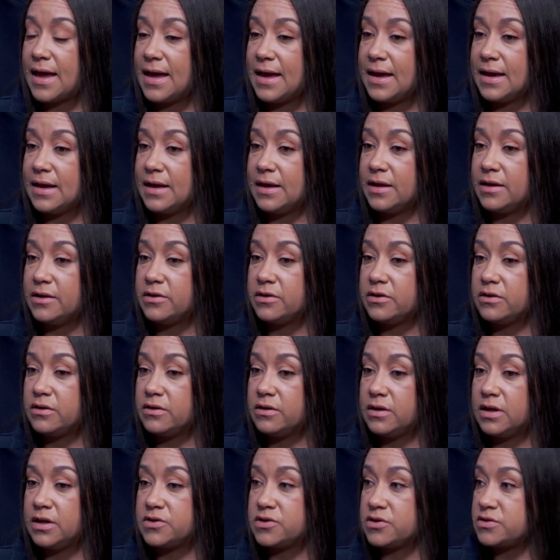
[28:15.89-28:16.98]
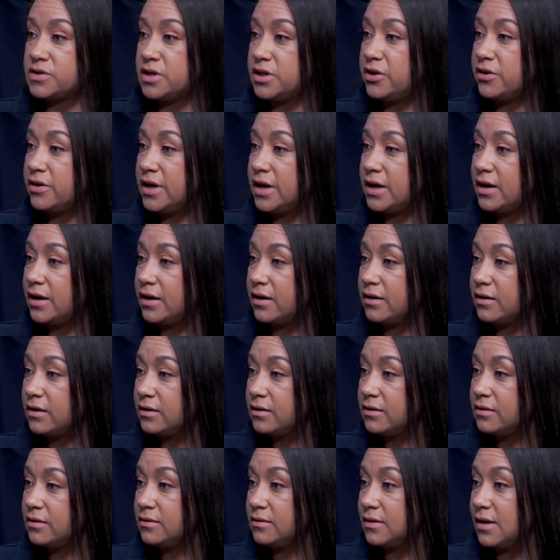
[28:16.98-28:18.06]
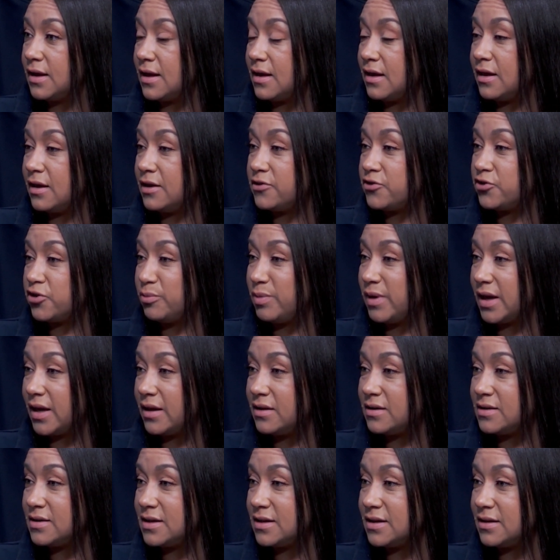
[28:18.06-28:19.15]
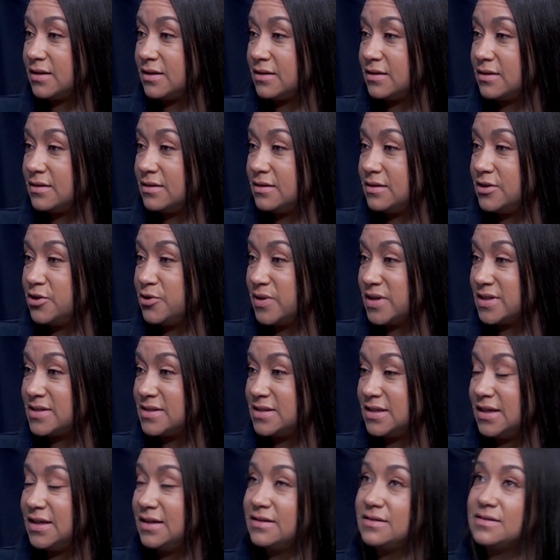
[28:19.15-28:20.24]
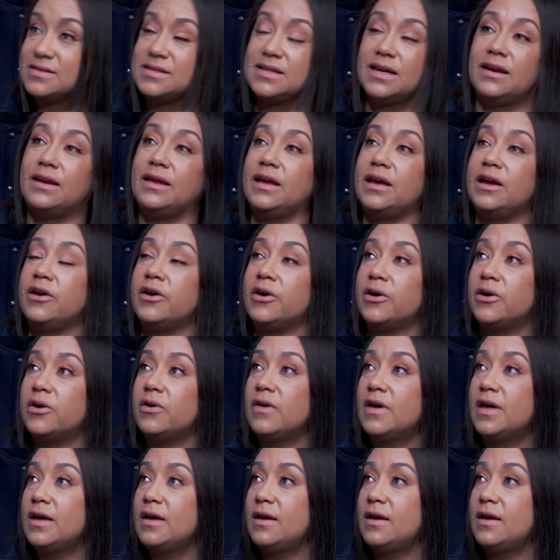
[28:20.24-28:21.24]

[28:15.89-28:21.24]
And it's her senior year, and she'll be headed to USD, San Diego.